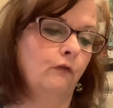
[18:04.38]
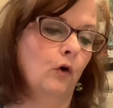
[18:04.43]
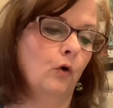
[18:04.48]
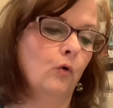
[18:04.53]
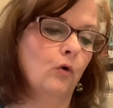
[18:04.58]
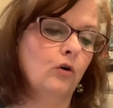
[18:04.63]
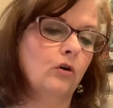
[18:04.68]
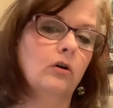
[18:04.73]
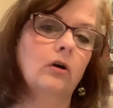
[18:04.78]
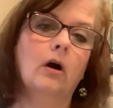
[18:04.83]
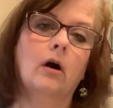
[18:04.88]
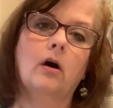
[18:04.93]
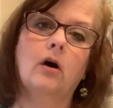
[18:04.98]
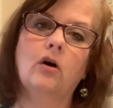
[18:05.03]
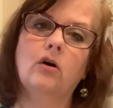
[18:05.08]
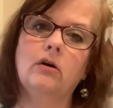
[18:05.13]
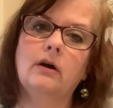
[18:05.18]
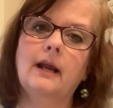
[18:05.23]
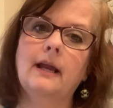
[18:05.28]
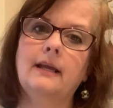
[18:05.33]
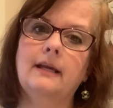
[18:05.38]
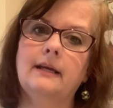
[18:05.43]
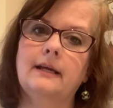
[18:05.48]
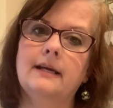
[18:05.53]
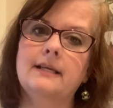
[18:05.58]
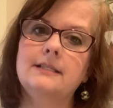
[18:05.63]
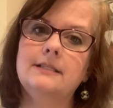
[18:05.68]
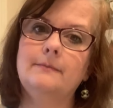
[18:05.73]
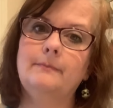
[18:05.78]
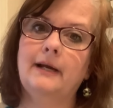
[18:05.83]
for or
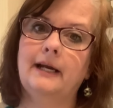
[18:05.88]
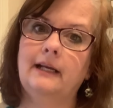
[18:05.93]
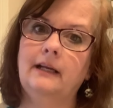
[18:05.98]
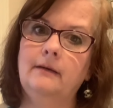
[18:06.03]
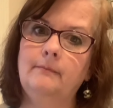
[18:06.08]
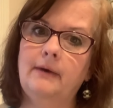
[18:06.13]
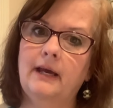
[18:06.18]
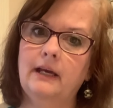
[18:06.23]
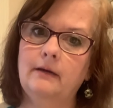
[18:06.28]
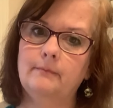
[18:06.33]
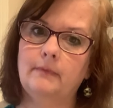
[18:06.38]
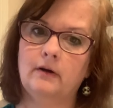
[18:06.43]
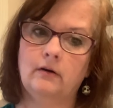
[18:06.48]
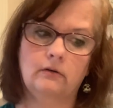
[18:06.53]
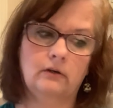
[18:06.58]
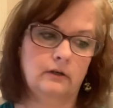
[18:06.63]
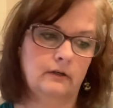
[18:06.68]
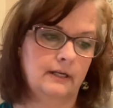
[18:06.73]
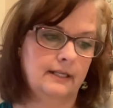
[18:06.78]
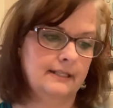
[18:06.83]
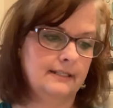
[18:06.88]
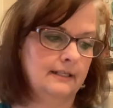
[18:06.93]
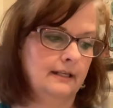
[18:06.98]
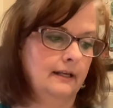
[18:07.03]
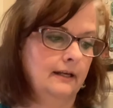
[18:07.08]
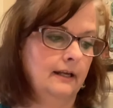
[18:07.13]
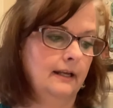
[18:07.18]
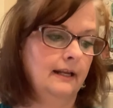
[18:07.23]
against banning paintball guns.